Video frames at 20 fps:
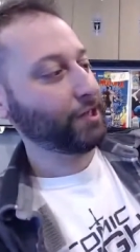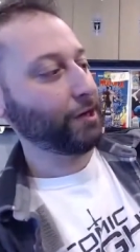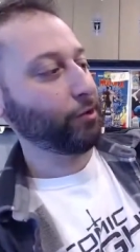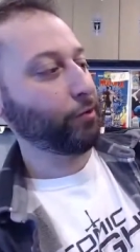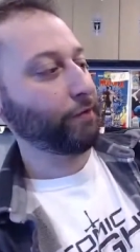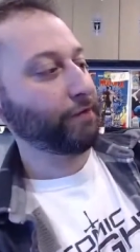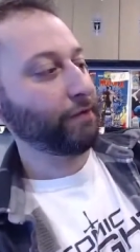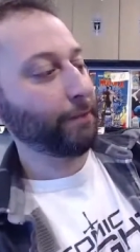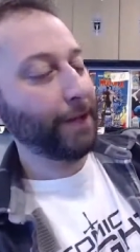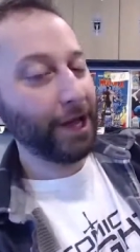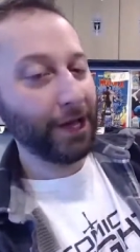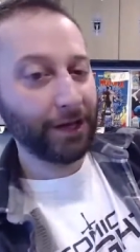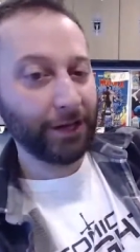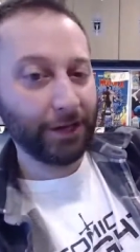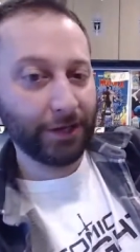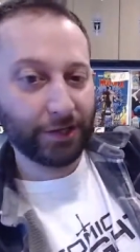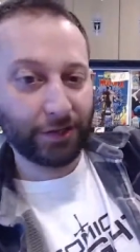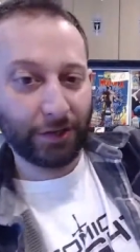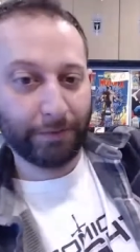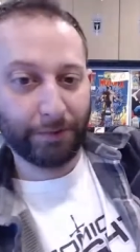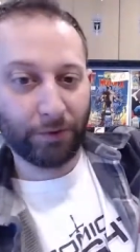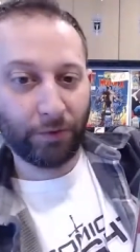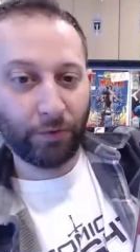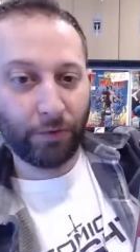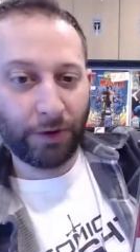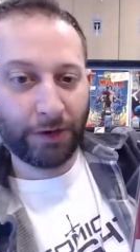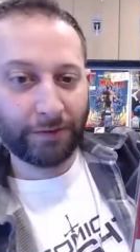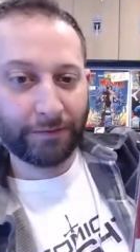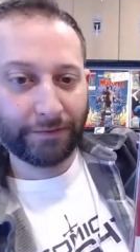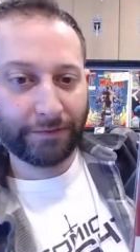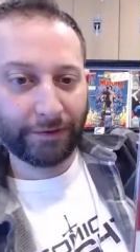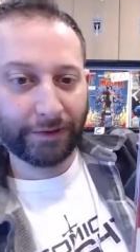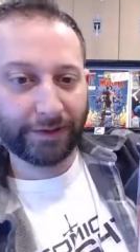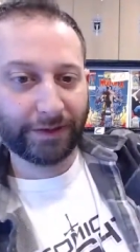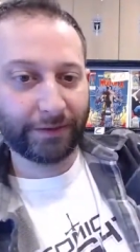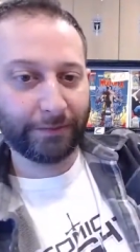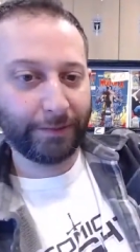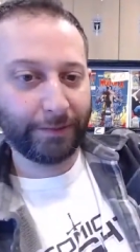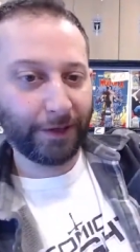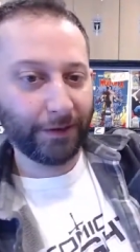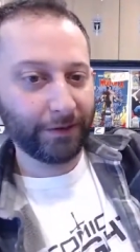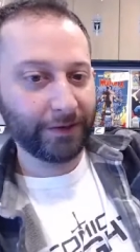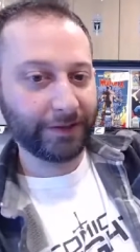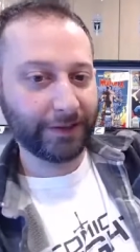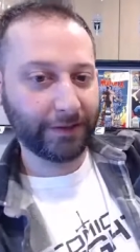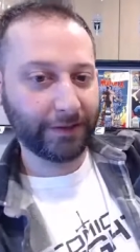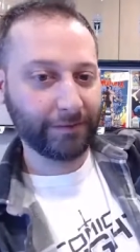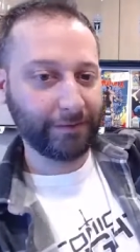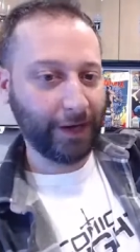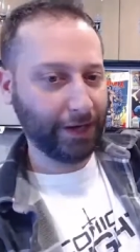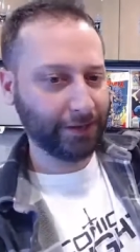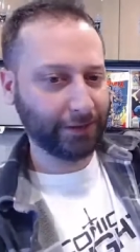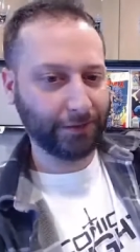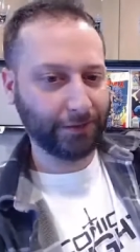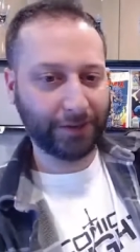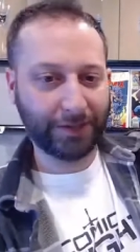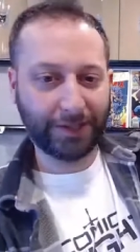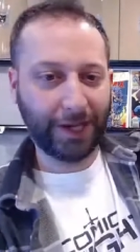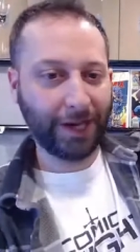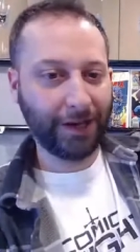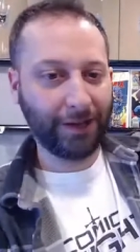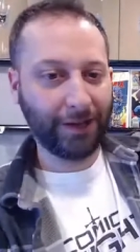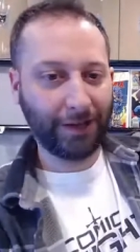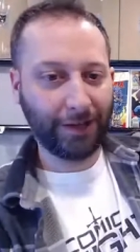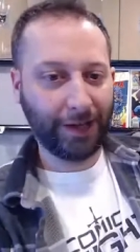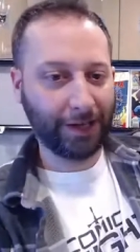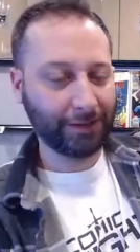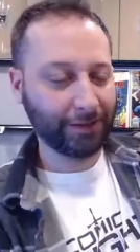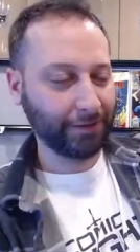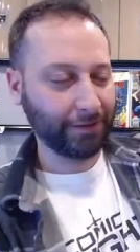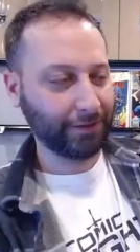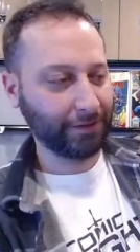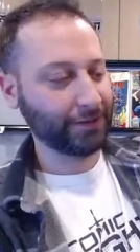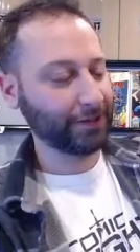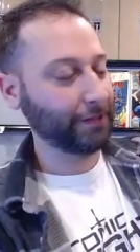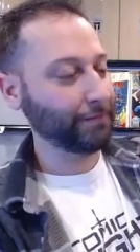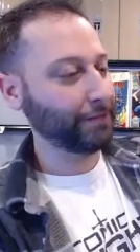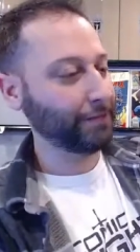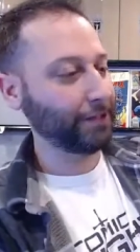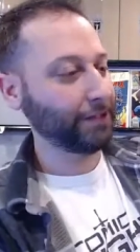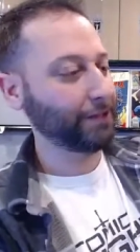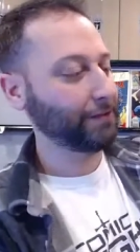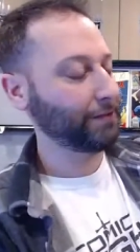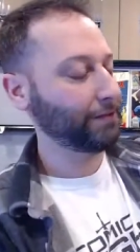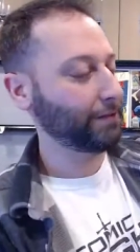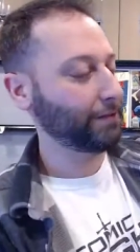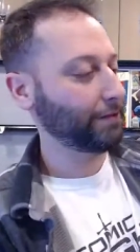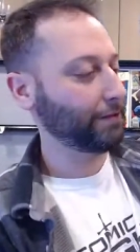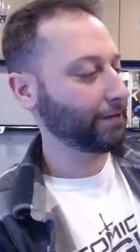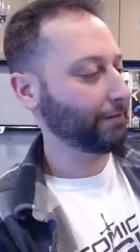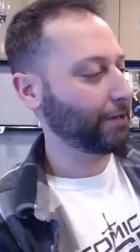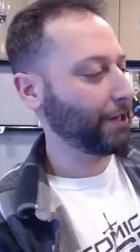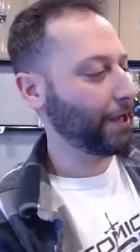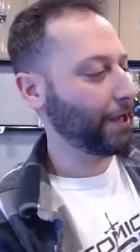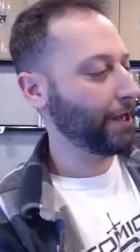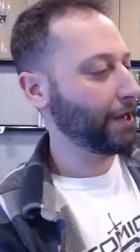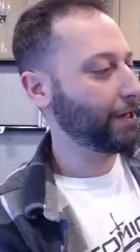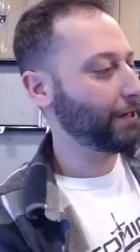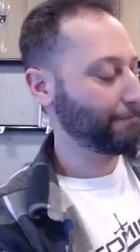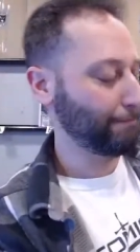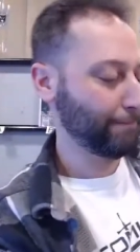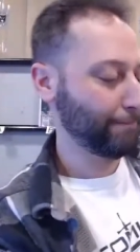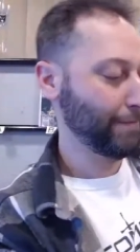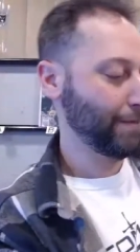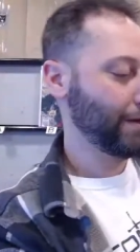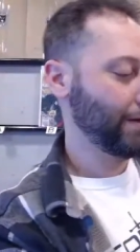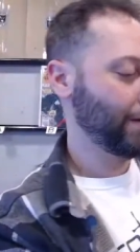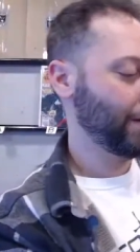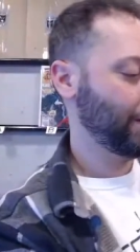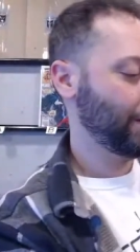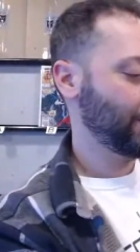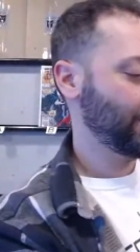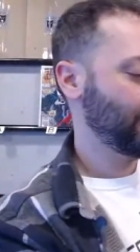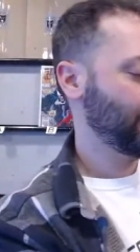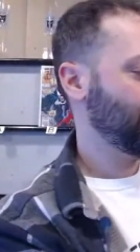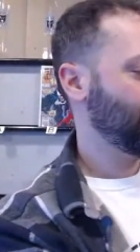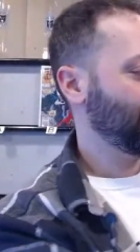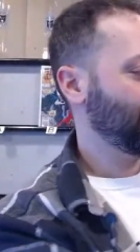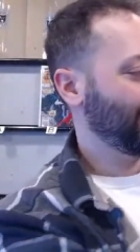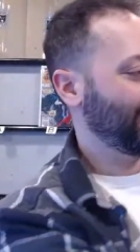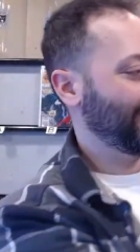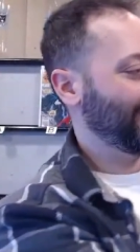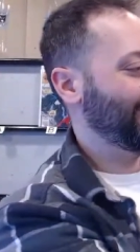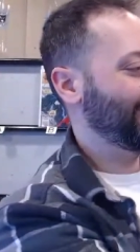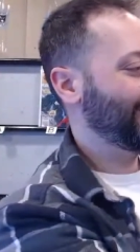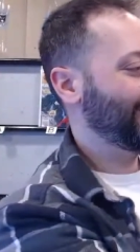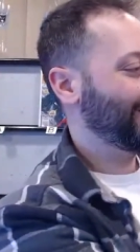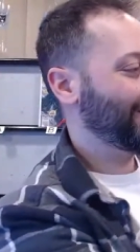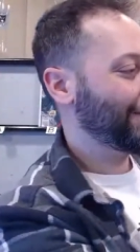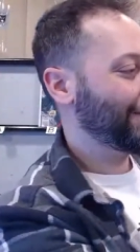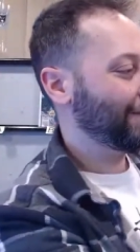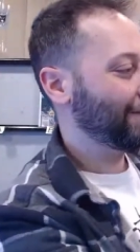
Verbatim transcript: Shadow of the Bat, issue number one, first appearance of Azrael or something, some guy. Some guy.